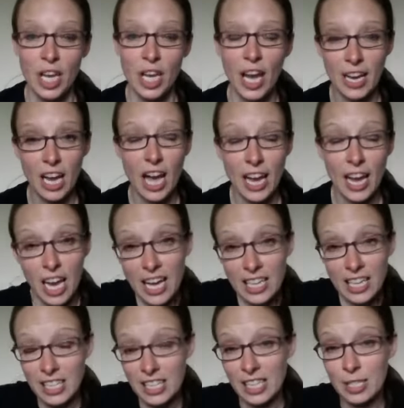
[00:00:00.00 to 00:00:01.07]
I got
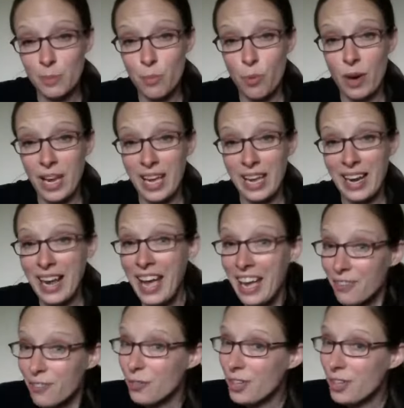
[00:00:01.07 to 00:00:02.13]
to this point, and I
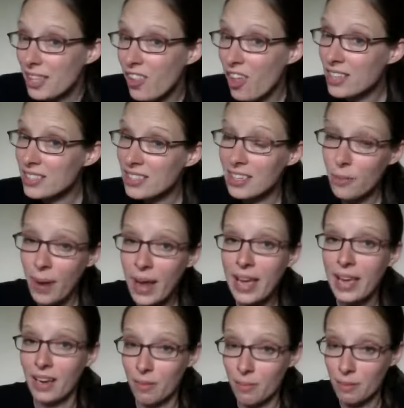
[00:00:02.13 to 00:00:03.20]
hadn't really lost any
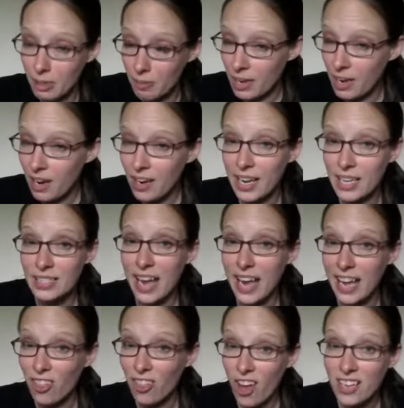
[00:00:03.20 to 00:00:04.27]
weight. I'm going to be honest. I
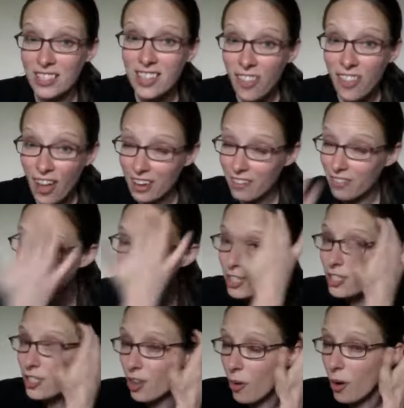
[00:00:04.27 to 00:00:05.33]
had lost a lot of
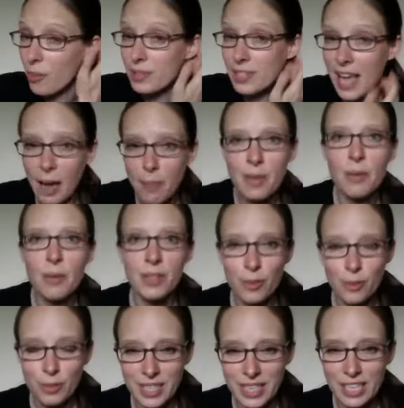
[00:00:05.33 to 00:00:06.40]
inches, though. I was happy with
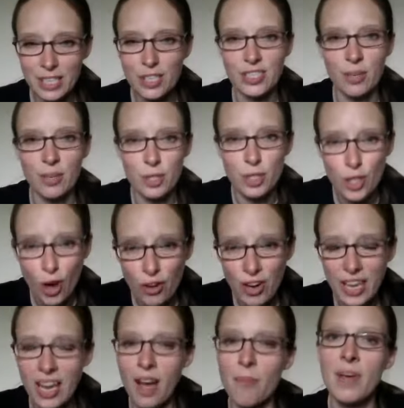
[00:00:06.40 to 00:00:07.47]
losing inches. I was
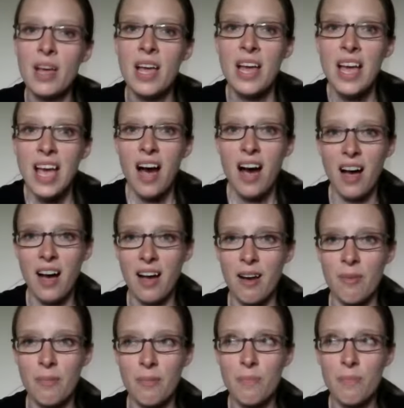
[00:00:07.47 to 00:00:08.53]
toning up,
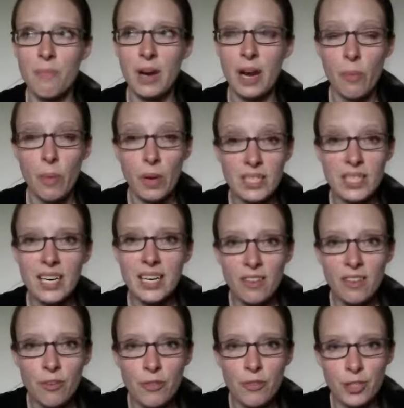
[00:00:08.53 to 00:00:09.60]
but I was getting a
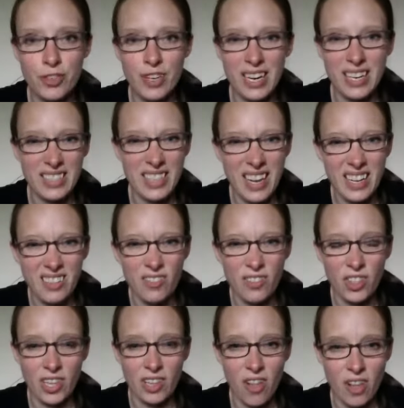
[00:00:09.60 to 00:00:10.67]
little frustrated because I hadn't
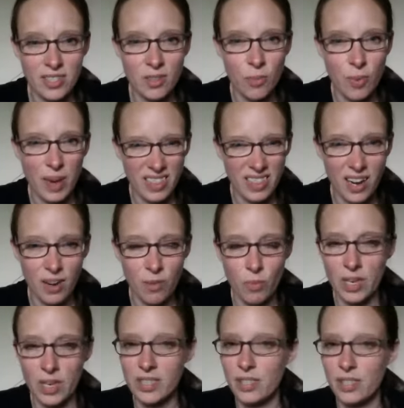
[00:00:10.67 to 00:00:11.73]
really lost the weight that I had
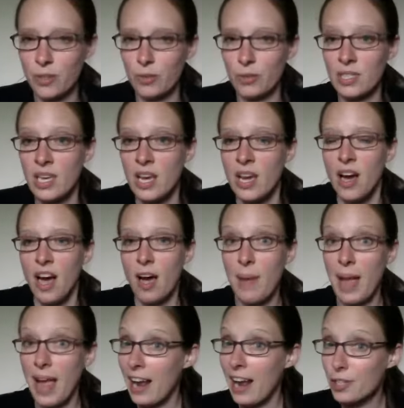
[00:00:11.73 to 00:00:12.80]
wanted to lose.
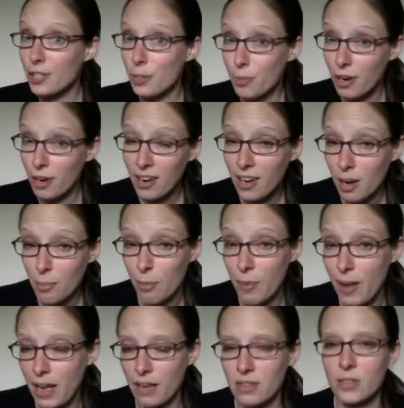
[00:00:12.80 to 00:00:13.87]
I actually put on a couple
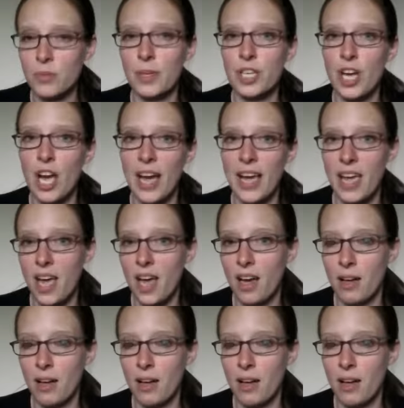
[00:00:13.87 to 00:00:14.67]
pounds, which I